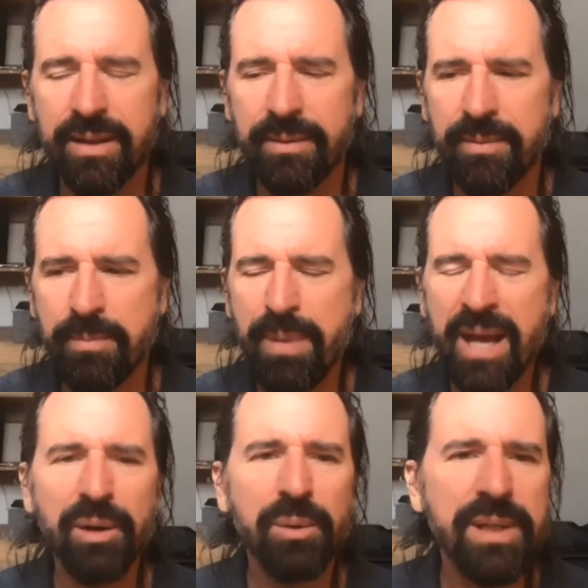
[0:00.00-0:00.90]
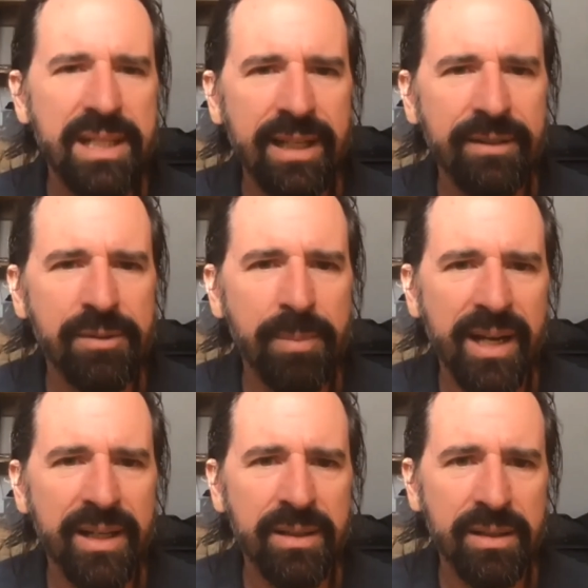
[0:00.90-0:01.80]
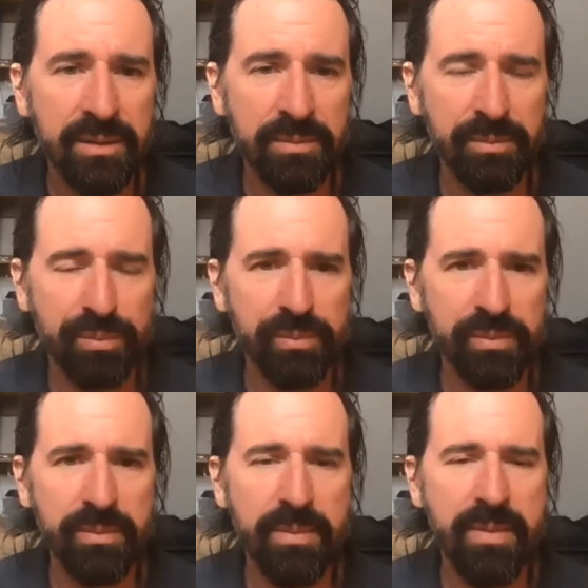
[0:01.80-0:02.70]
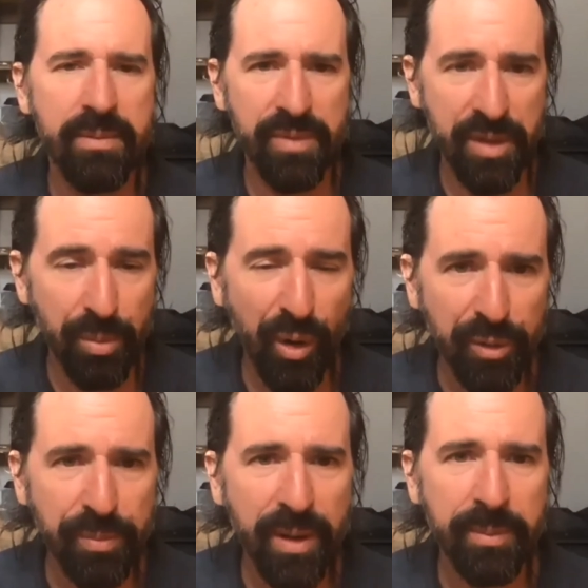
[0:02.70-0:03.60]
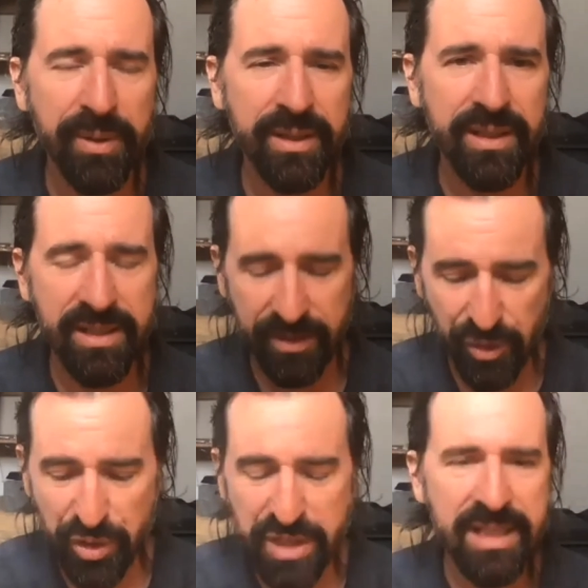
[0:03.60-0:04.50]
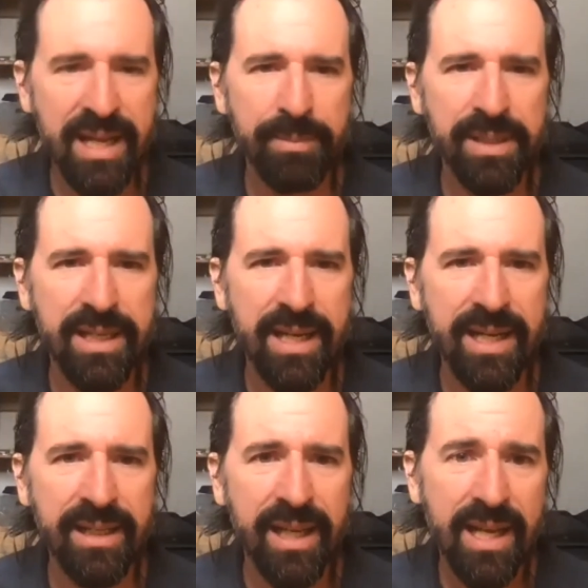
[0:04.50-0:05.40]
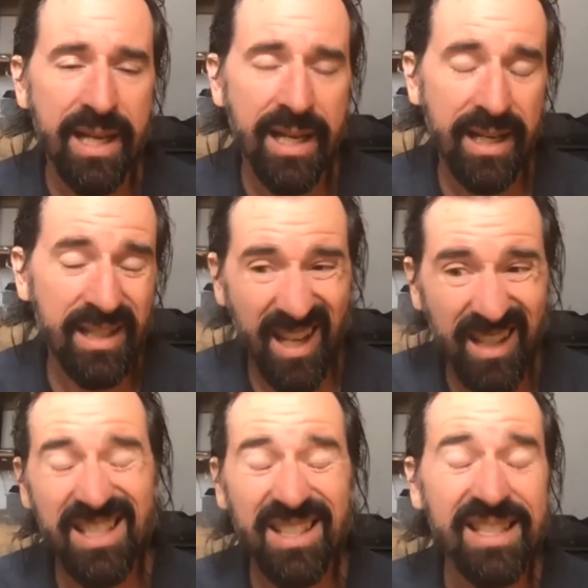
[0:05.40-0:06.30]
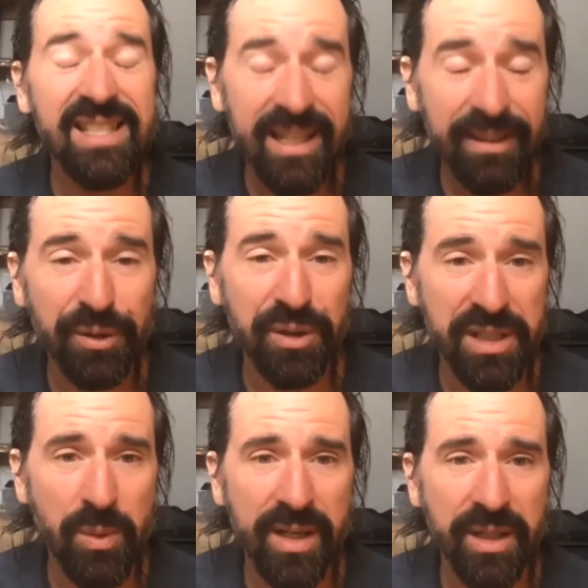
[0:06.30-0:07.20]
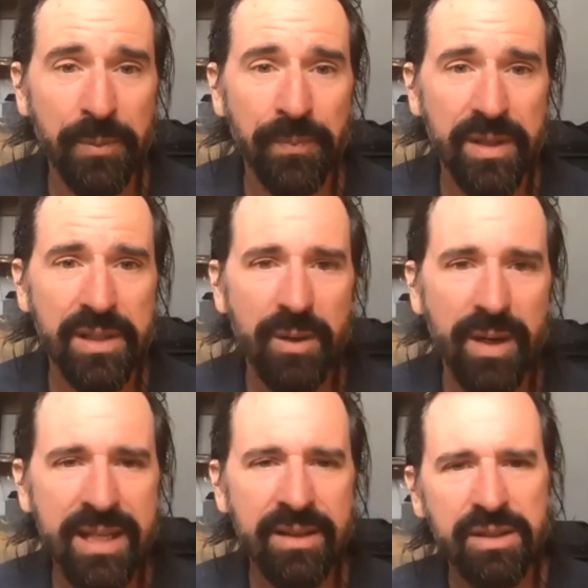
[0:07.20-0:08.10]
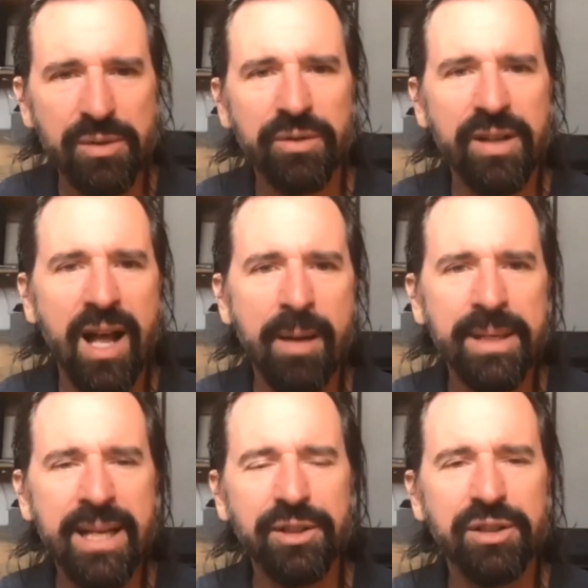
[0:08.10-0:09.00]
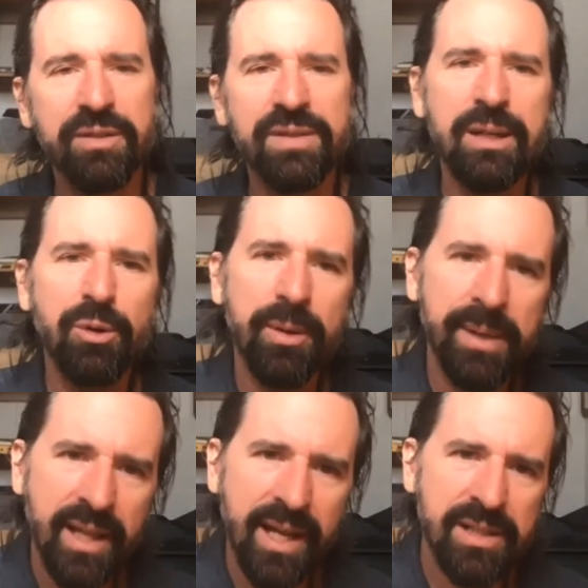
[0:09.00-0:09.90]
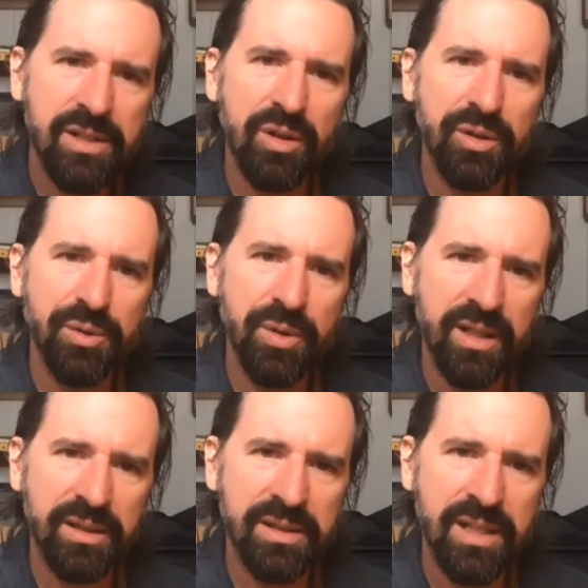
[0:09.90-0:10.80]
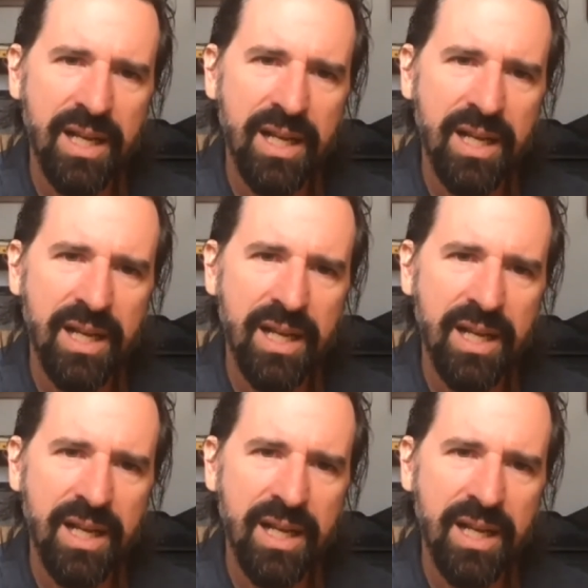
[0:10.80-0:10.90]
better received by the broader public, is a good step to take, and is honestly safer as well. So I think that sort of combination of decriminalize all drugs